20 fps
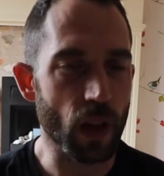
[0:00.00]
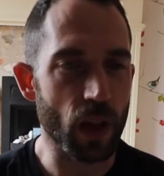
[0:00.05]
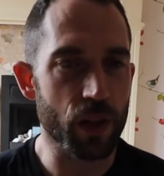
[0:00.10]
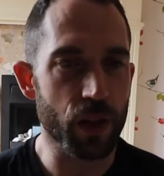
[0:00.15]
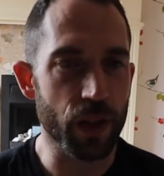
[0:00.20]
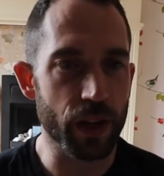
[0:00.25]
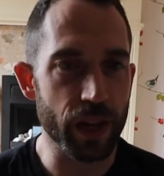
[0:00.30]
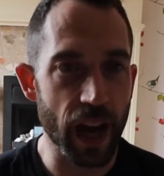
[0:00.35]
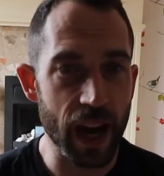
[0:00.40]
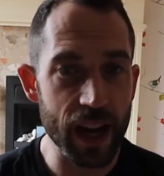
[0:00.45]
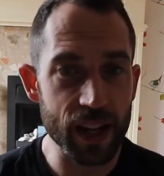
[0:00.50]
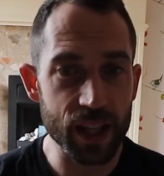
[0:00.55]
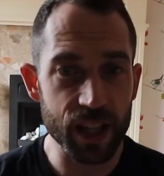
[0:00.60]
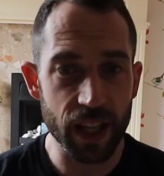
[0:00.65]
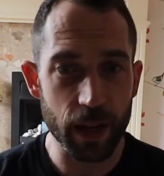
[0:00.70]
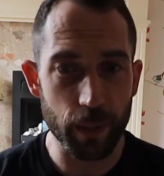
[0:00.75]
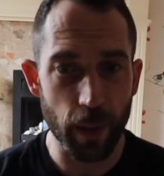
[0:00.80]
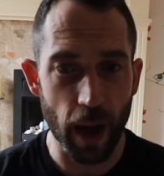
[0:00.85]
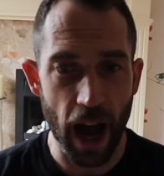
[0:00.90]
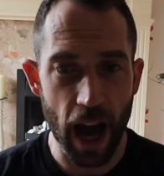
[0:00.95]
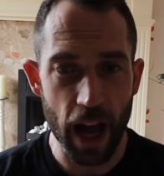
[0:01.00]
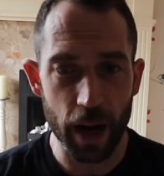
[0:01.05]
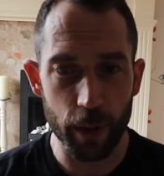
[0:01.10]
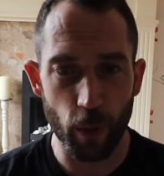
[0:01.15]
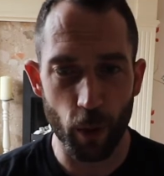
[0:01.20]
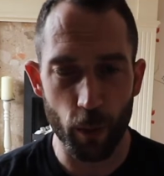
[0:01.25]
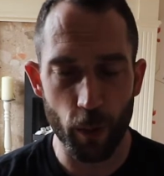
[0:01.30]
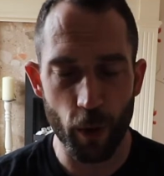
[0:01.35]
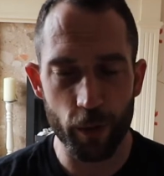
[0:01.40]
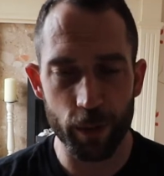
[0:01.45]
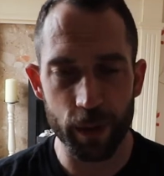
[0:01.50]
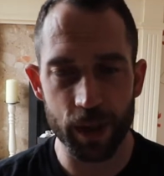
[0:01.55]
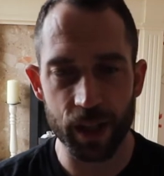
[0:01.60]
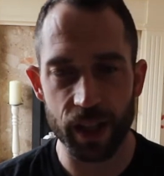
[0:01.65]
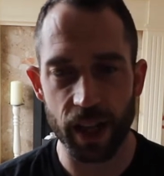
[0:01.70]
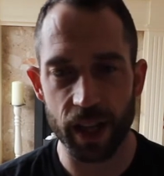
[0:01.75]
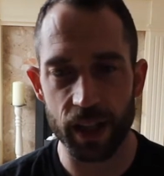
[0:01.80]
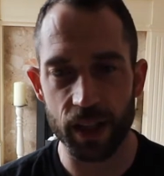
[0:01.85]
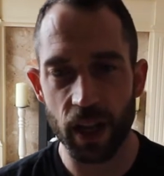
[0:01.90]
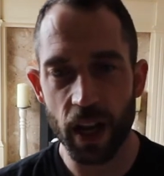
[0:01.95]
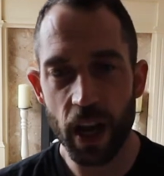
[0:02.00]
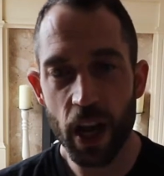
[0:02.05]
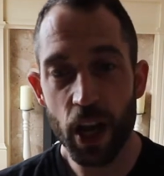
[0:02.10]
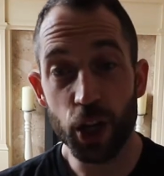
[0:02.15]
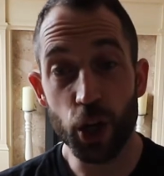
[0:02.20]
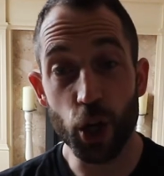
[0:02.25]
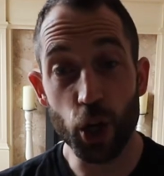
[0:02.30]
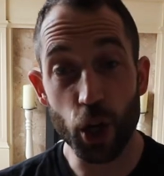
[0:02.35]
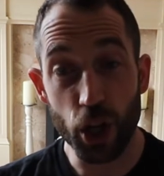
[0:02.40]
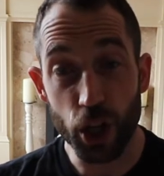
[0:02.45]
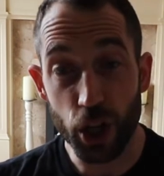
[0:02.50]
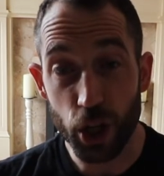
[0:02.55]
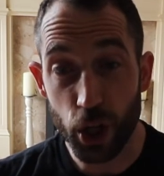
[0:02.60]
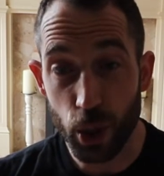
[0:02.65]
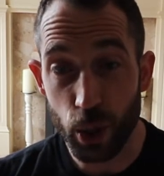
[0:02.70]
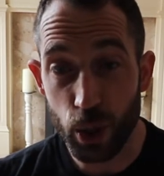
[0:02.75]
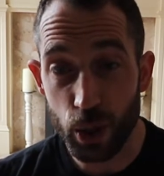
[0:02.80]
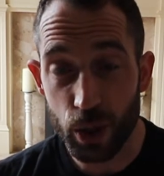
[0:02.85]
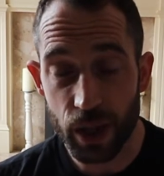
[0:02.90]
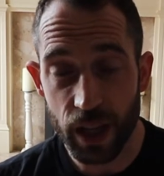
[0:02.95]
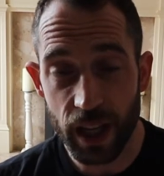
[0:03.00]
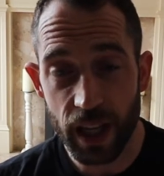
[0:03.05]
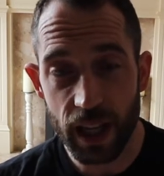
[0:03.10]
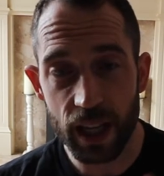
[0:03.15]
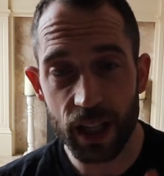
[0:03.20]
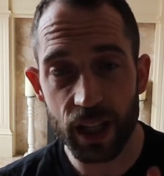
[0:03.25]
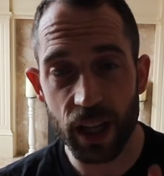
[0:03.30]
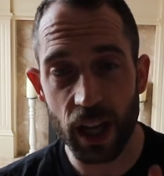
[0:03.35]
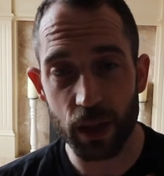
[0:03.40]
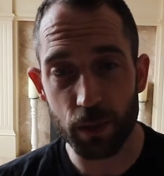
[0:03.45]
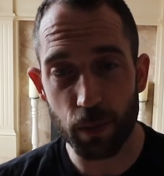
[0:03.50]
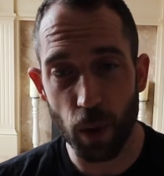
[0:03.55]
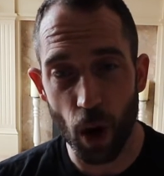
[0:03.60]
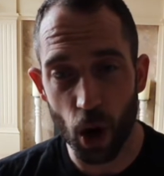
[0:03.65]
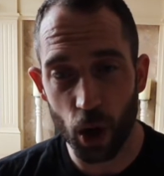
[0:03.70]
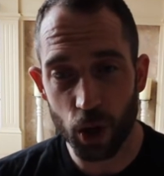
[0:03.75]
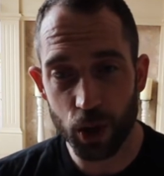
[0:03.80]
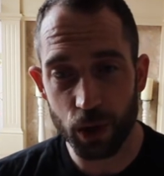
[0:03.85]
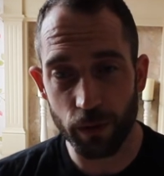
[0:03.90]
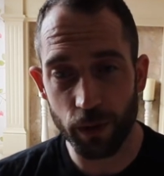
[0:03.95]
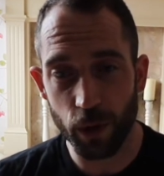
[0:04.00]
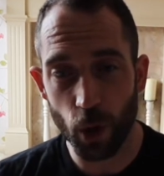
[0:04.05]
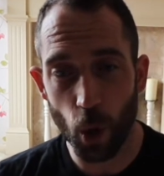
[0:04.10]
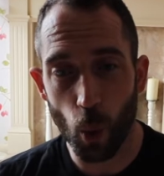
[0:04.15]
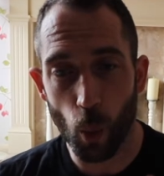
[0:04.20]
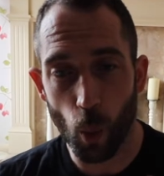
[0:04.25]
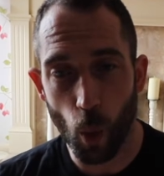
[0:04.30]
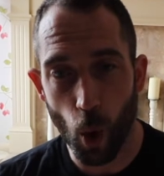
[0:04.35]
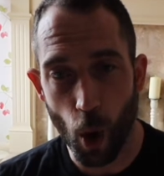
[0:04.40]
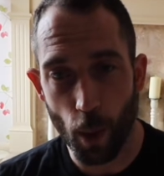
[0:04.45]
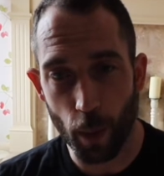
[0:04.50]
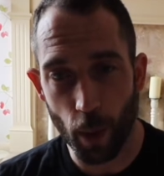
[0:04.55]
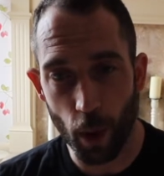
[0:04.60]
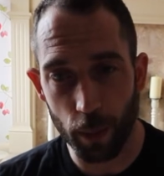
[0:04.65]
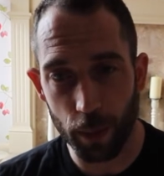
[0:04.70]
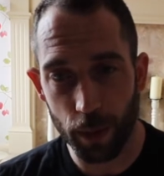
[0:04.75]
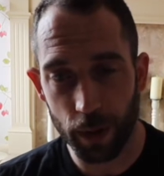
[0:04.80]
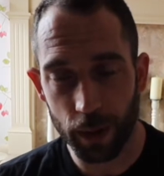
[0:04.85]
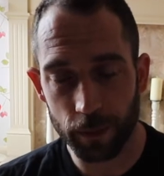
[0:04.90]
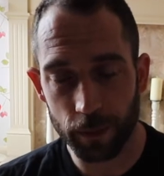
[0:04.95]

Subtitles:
The nice thing about animal movements is you can use these as part of your warm-up.